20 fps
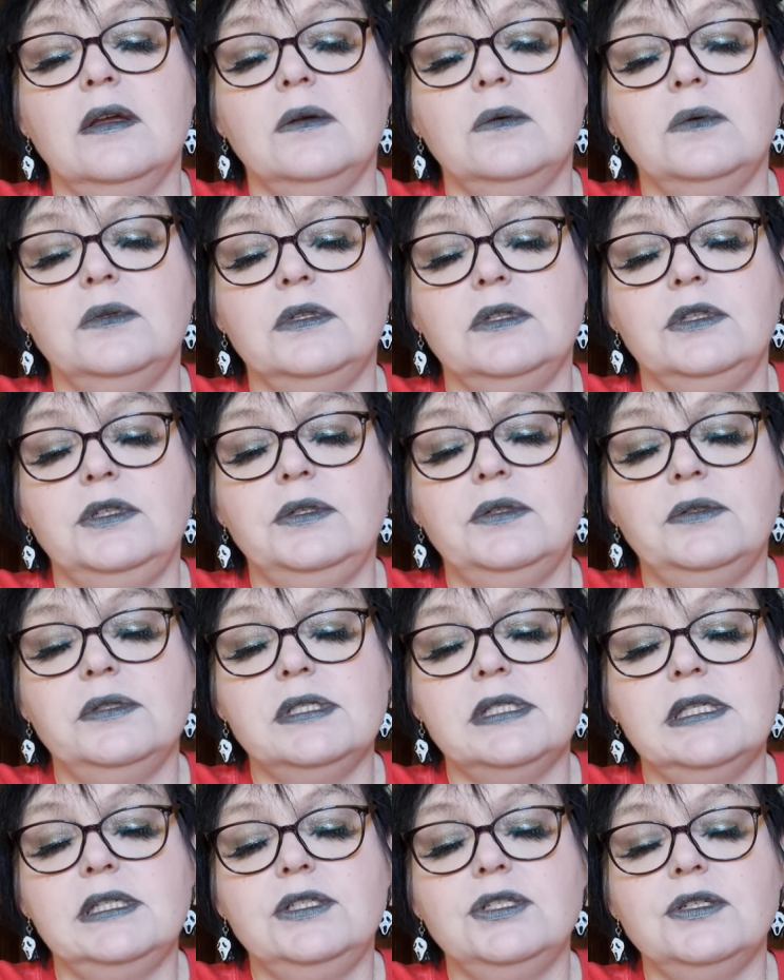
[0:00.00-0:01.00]
Wooden Yule
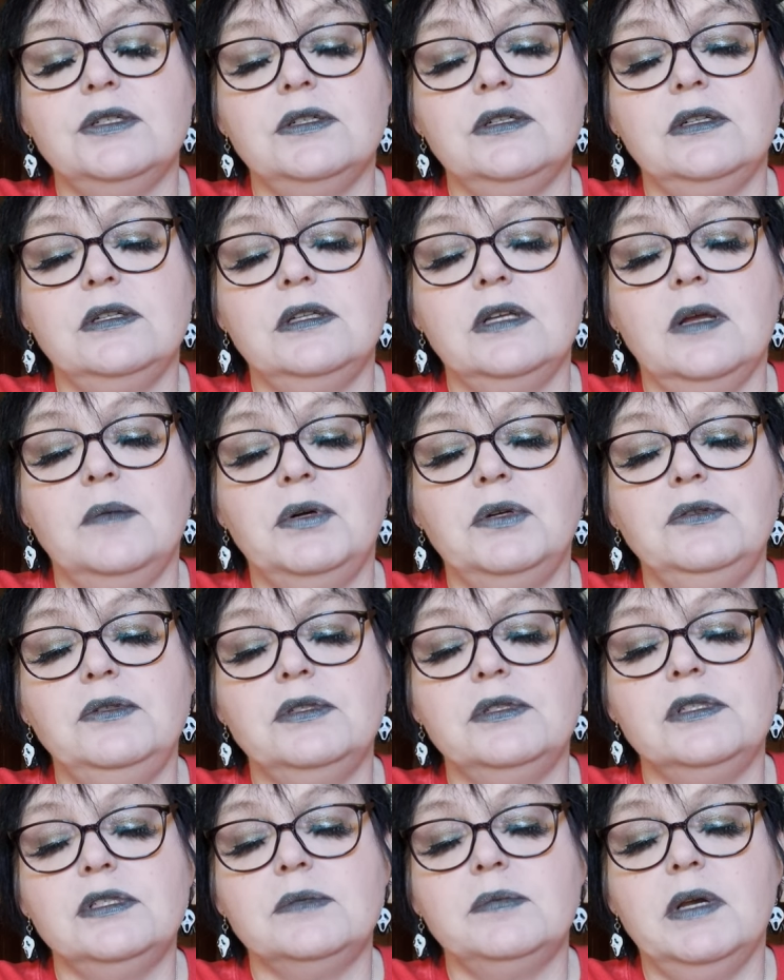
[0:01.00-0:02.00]
sigil,
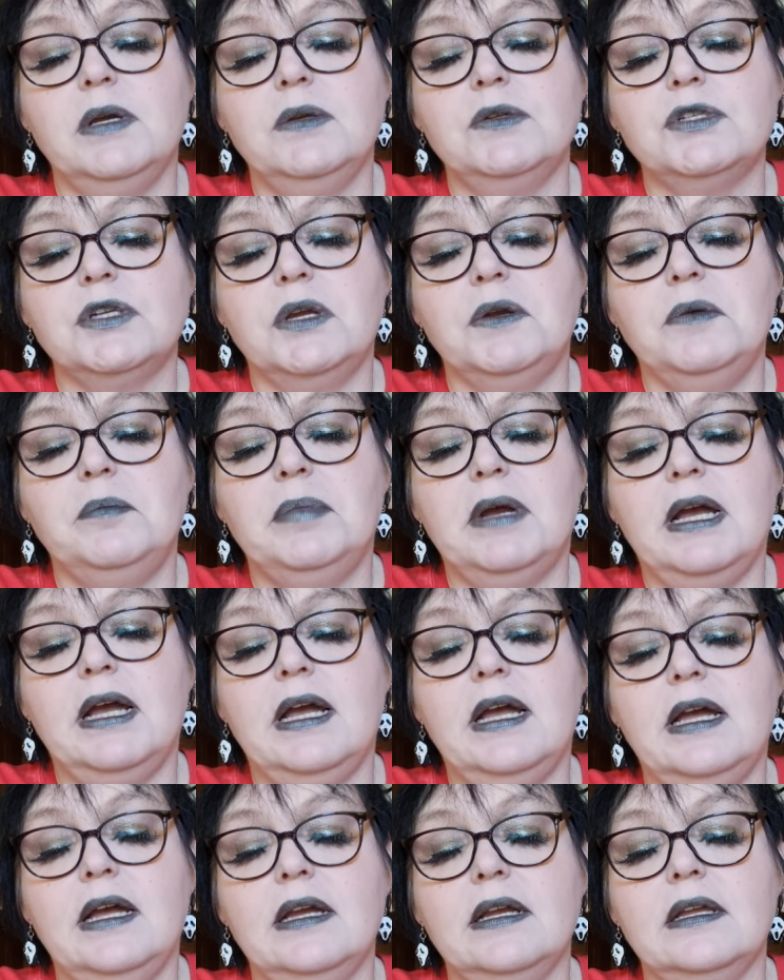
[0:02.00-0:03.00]
abundance mojo
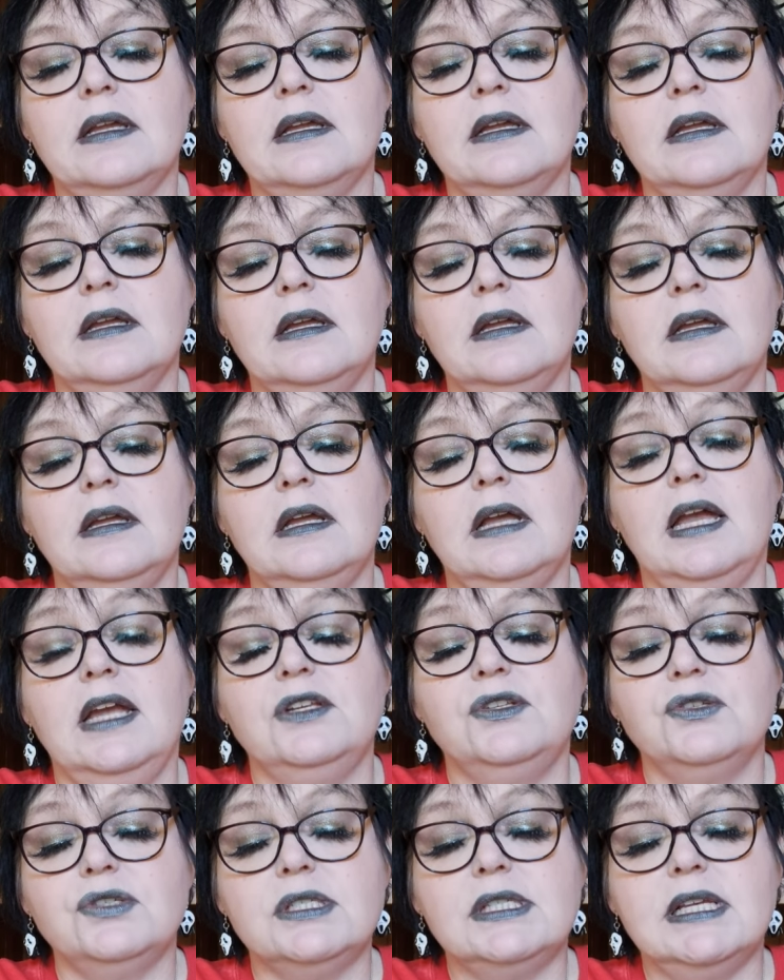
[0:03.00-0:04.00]
bag.
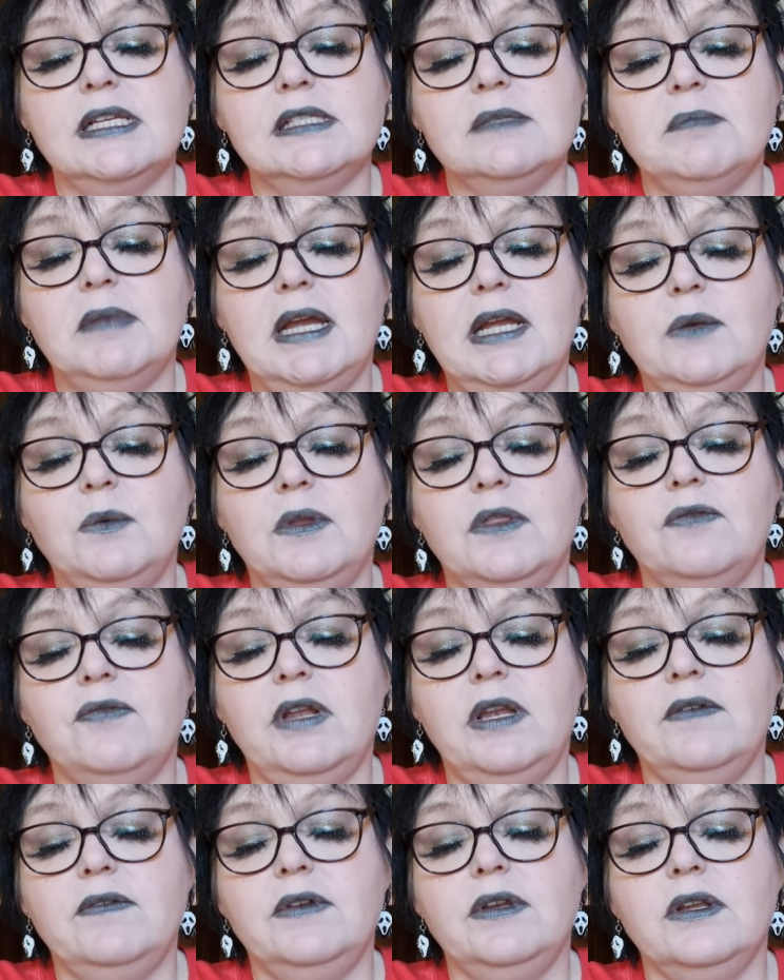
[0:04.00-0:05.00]
It just says made with
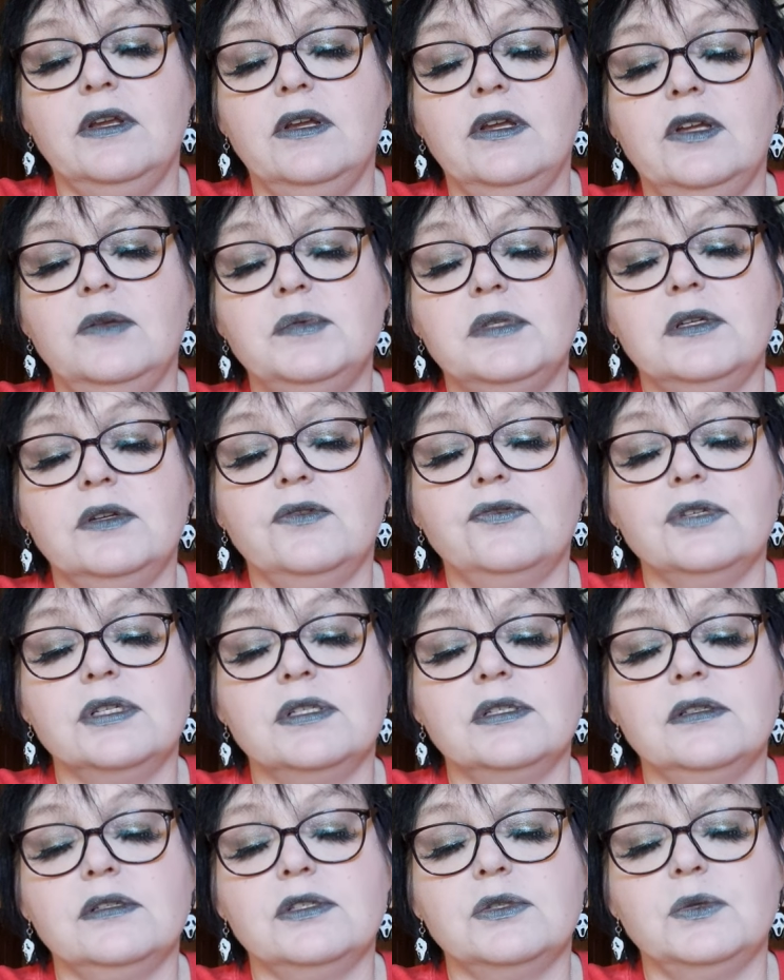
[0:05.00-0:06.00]
relevant herbs and
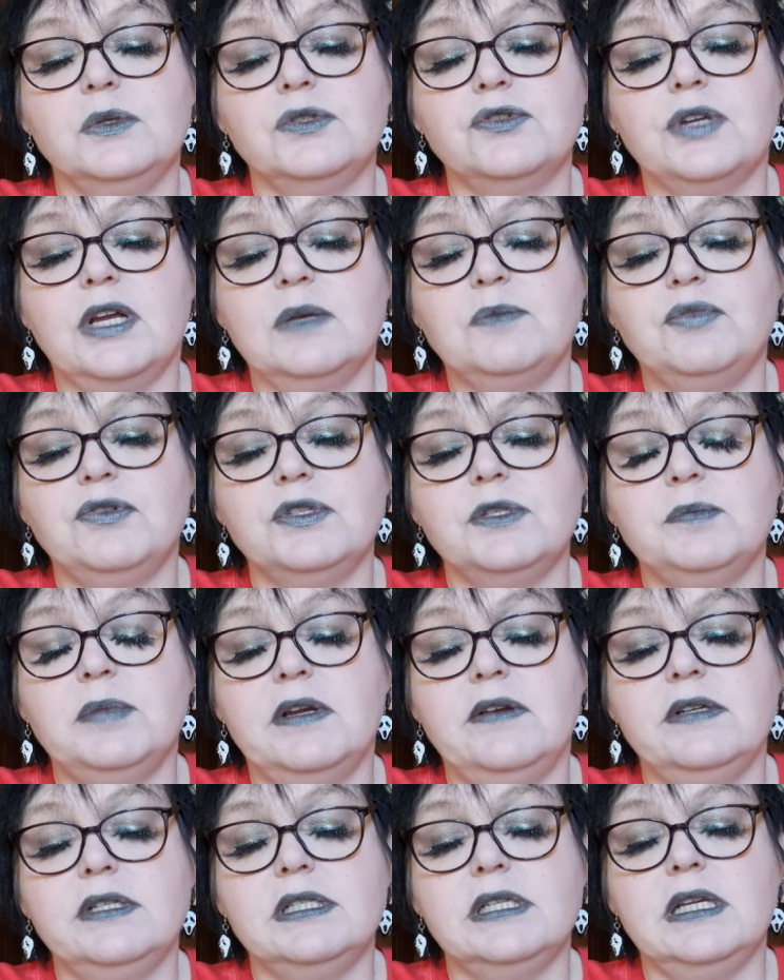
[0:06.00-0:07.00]
crystals to attract
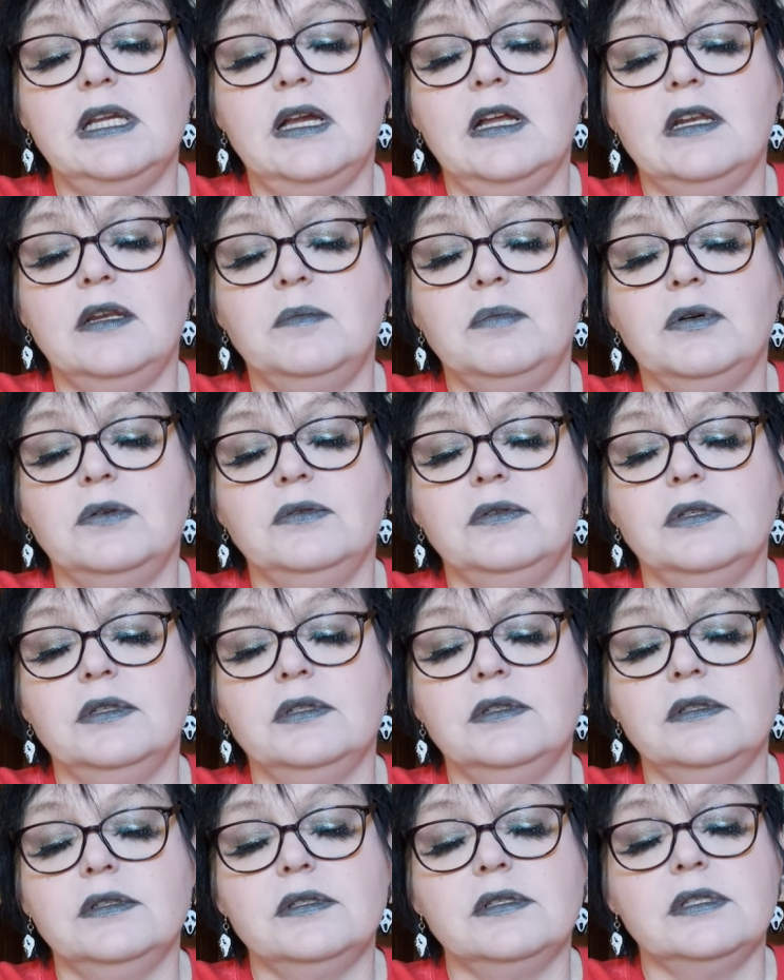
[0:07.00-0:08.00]
prosperity and
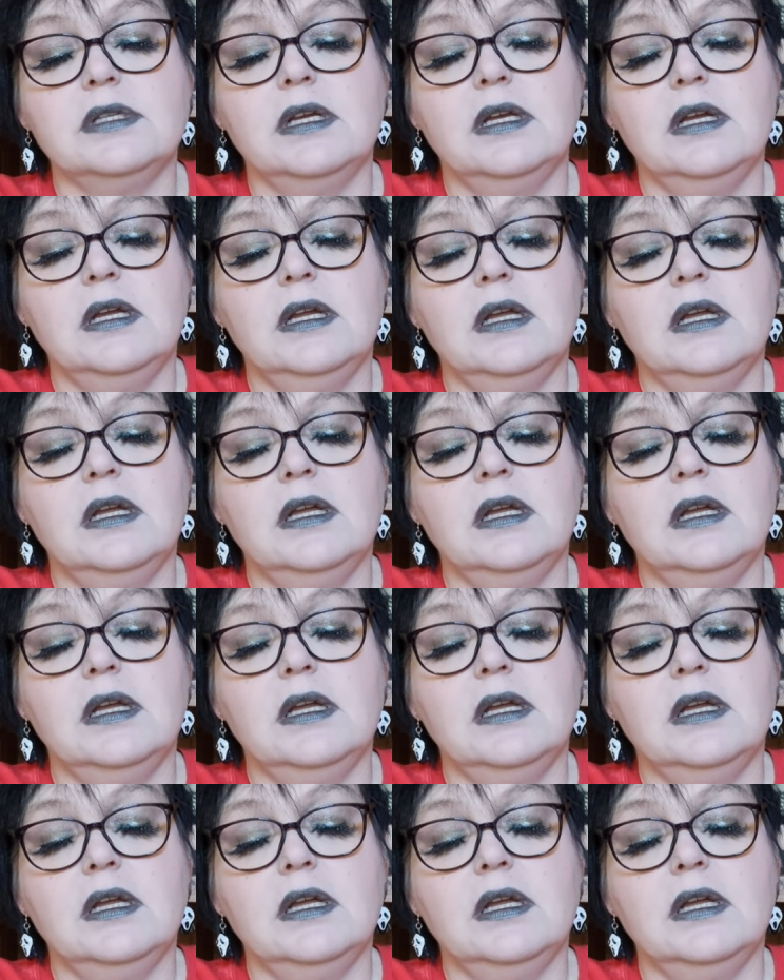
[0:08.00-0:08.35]
abundance.